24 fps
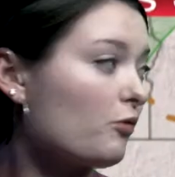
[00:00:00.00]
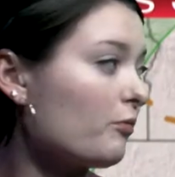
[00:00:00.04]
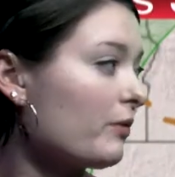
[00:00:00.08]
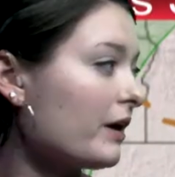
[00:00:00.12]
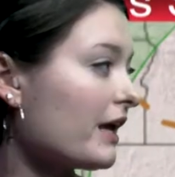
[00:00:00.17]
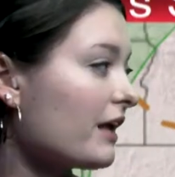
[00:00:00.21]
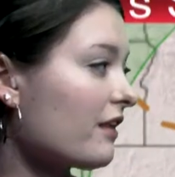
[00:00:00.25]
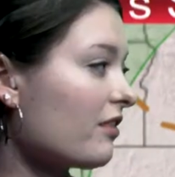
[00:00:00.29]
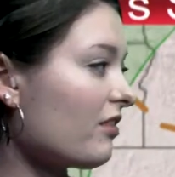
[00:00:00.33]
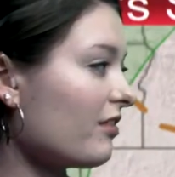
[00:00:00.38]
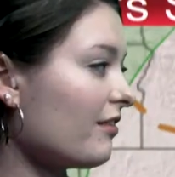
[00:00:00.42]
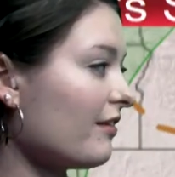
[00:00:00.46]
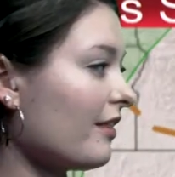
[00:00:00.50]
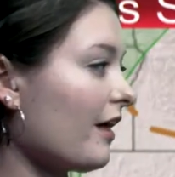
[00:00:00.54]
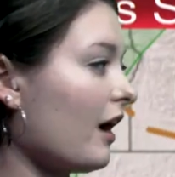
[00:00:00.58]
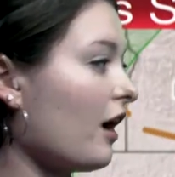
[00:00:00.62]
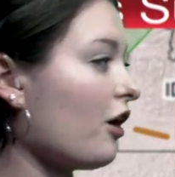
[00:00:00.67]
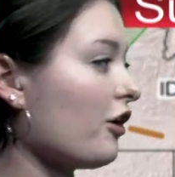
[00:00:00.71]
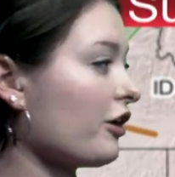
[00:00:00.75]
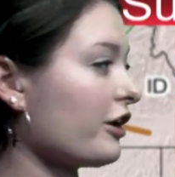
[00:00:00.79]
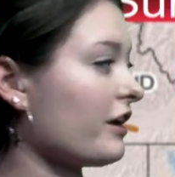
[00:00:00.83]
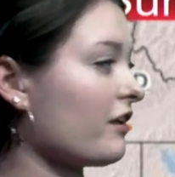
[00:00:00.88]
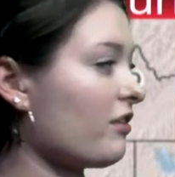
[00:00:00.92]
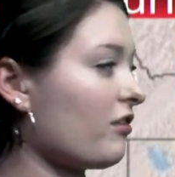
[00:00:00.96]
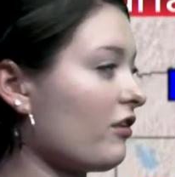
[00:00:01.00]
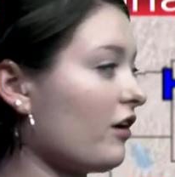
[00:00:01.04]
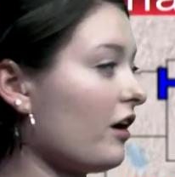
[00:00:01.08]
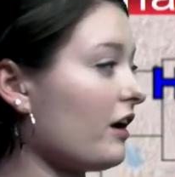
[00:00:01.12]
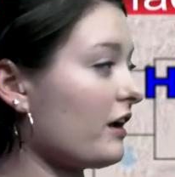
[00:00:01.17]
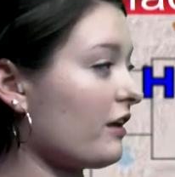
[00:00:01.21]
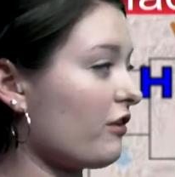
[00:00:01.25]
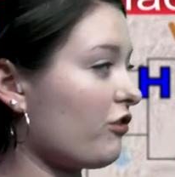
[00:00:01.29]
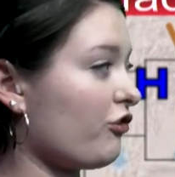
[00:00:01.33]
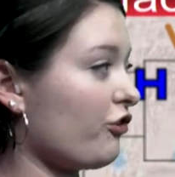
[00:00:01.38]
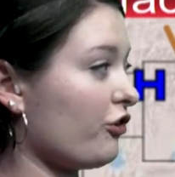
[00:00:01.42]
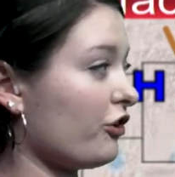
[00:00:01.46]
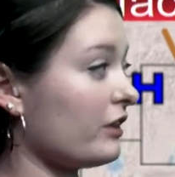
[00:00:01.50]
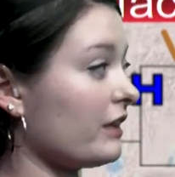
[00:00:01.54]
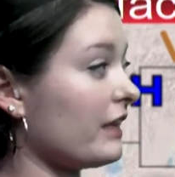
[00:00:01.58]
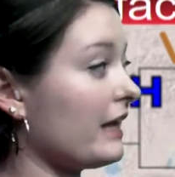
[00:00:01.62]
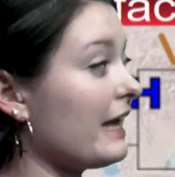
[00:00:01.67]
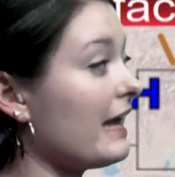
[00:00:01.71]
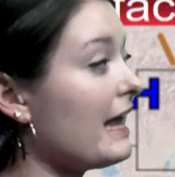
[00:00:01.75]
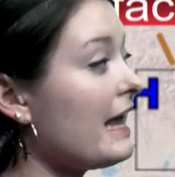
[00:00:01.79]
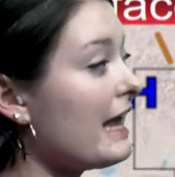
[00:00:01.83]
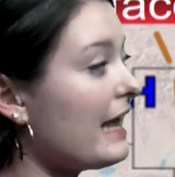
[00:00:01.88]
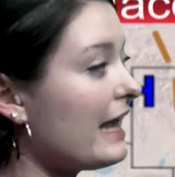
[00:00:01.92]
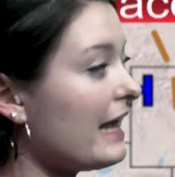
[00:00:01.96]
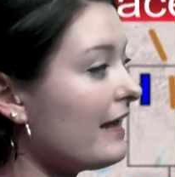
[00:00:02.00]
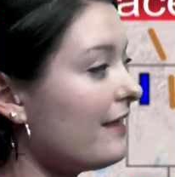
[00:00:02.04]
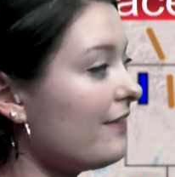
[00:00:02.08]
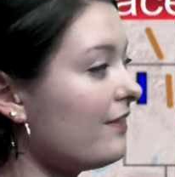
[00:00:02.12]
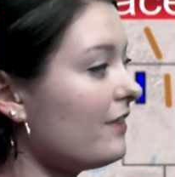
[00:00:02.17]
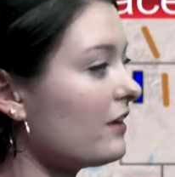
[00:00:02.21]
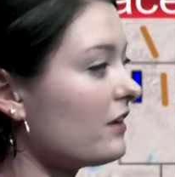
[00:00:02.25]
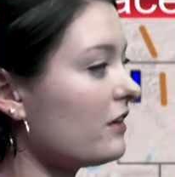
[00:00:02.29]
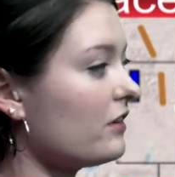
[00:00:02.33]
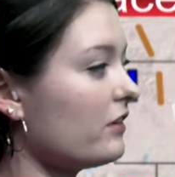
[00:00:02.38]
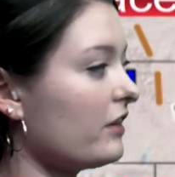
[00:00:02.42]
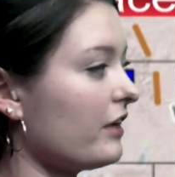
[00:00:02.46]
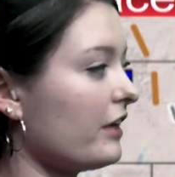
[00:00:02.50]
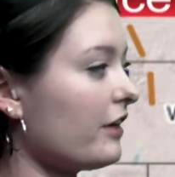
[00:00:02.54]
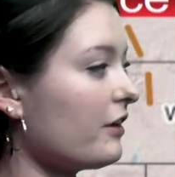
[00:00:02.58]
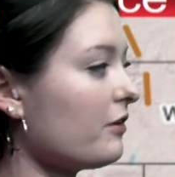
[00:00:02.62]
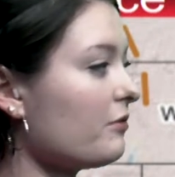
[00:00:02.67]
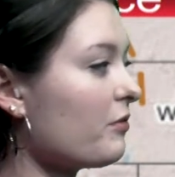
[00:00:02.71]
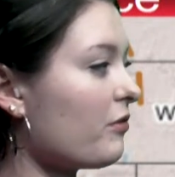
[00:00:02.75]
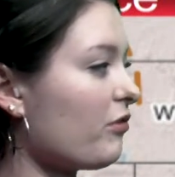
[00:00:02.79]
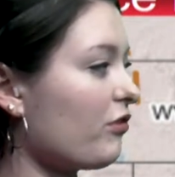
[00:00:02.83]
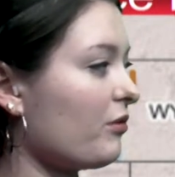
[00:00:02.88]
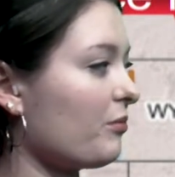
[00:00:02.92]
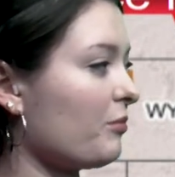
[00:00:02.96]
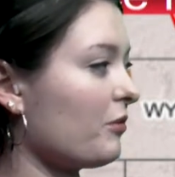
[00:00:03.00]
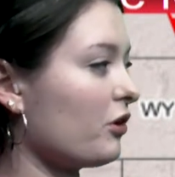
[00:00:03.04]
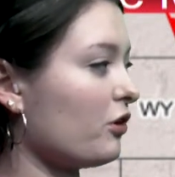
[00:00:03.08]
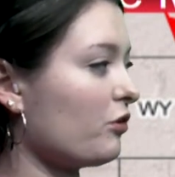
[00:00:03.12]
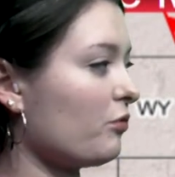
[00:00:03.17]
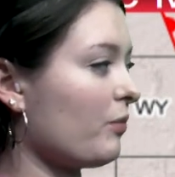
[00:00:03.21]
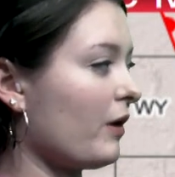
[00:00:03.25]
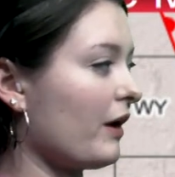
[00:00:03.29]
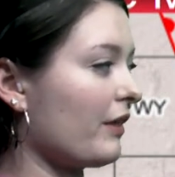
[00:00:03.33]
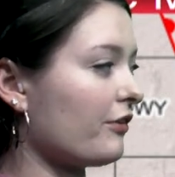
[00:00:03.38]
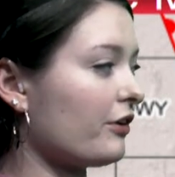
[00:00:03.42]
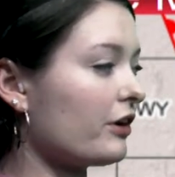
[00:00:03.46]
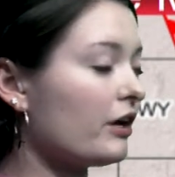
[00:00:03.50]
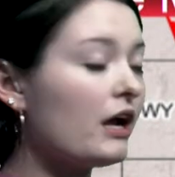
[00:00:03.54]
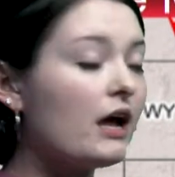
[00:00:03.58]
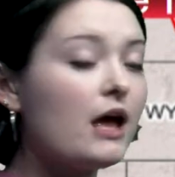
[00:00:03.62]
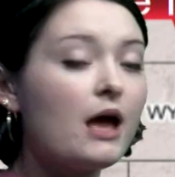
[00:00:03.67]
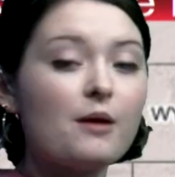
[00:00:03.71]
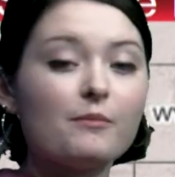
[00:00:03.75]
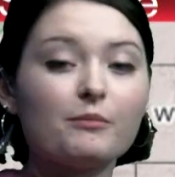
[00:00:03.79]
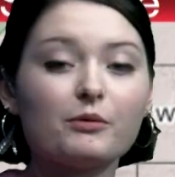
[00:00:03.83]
We can see that Arkansas is currently in the clear with some good weather,